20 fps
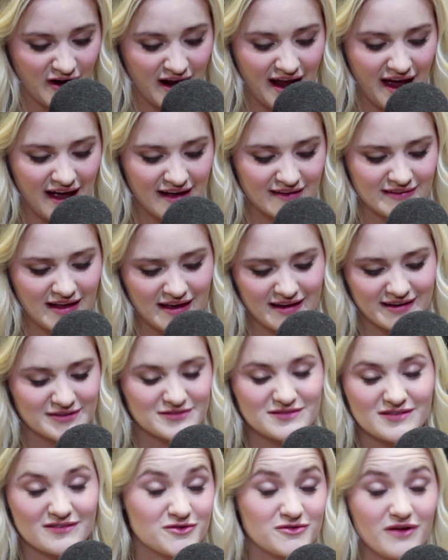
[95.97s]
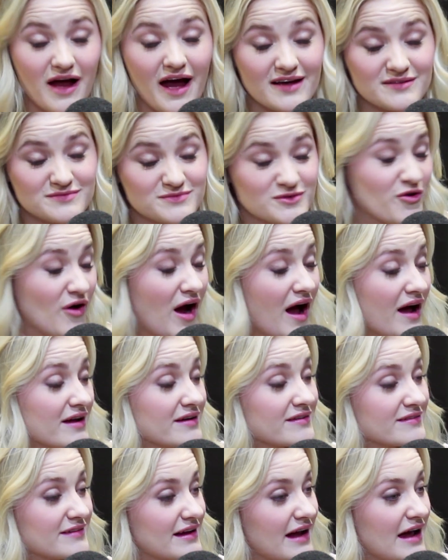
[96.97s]
and I
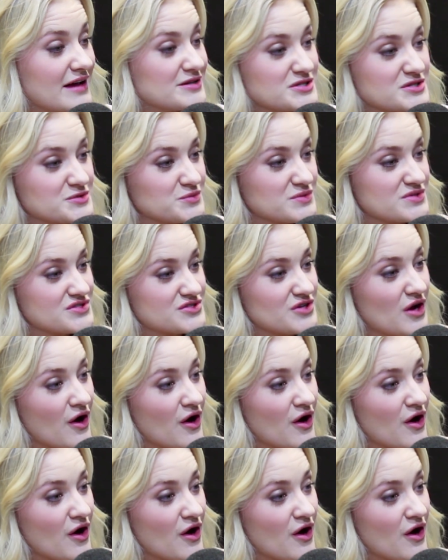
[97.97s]
cried. Like, I just was so...